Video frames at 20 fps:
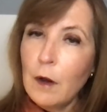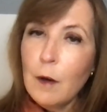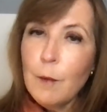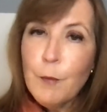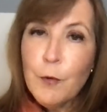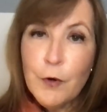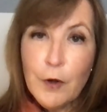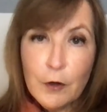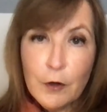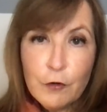
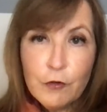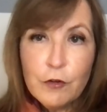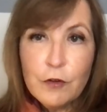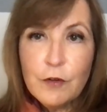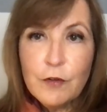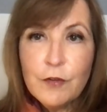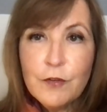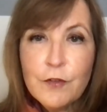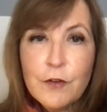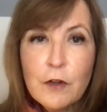production
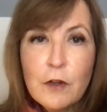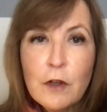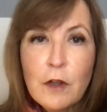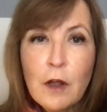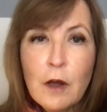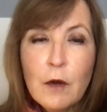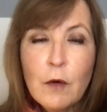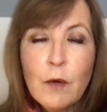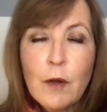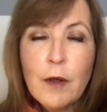is still
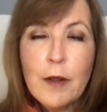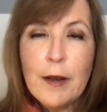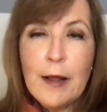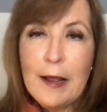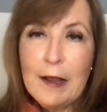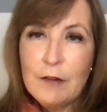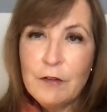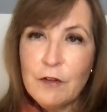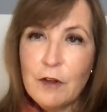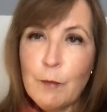low and
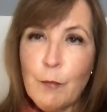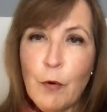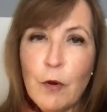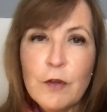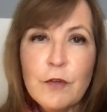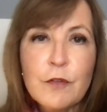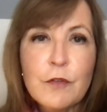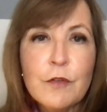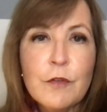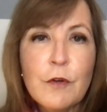asking
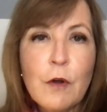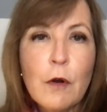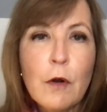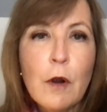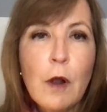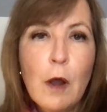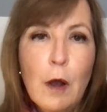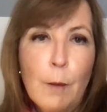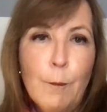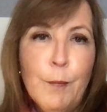prices
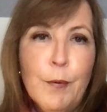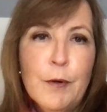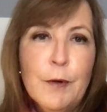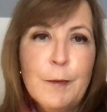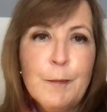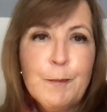are up.